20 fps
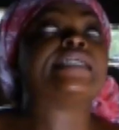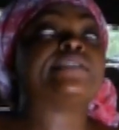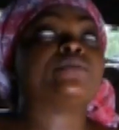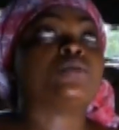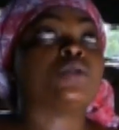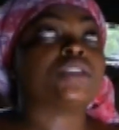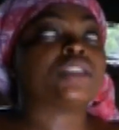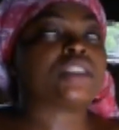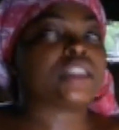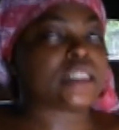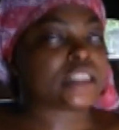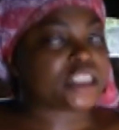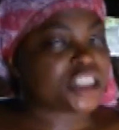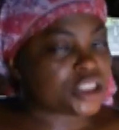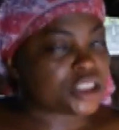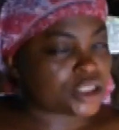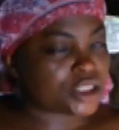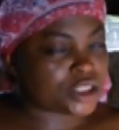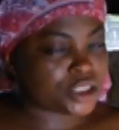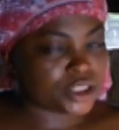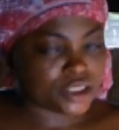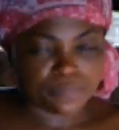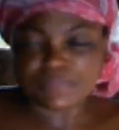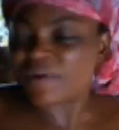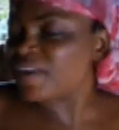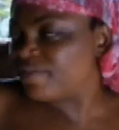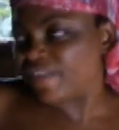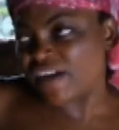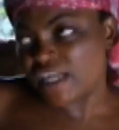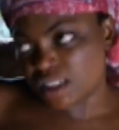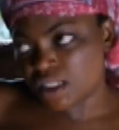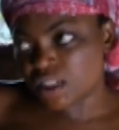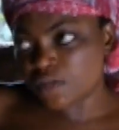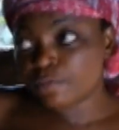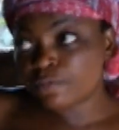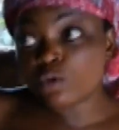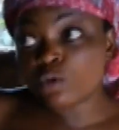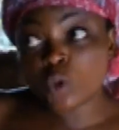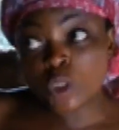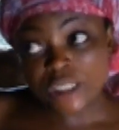I want English breakfast.
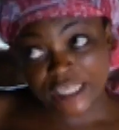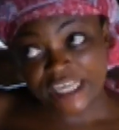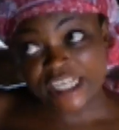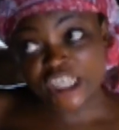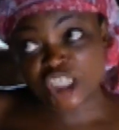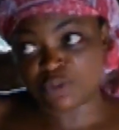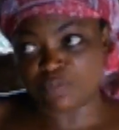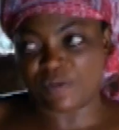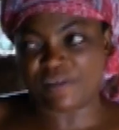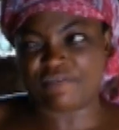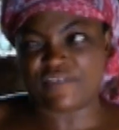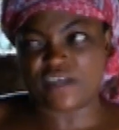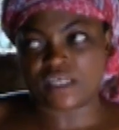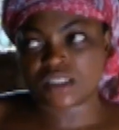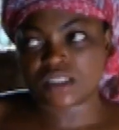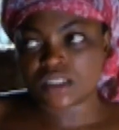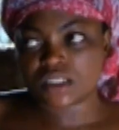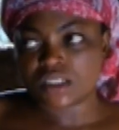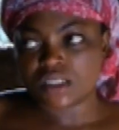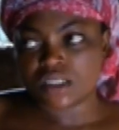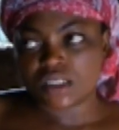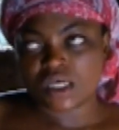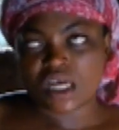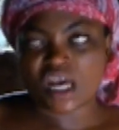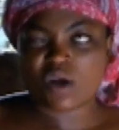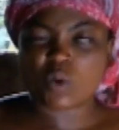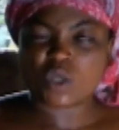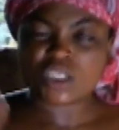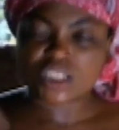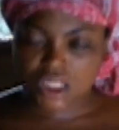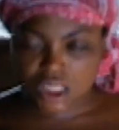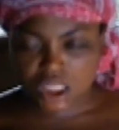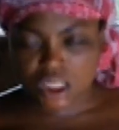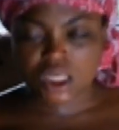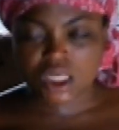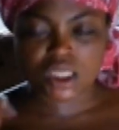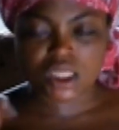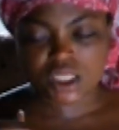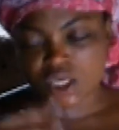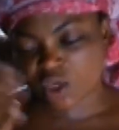Full English breakfast. I want
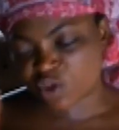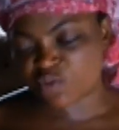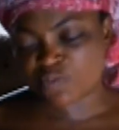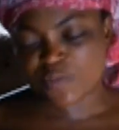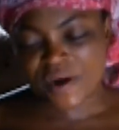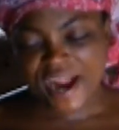tea, toast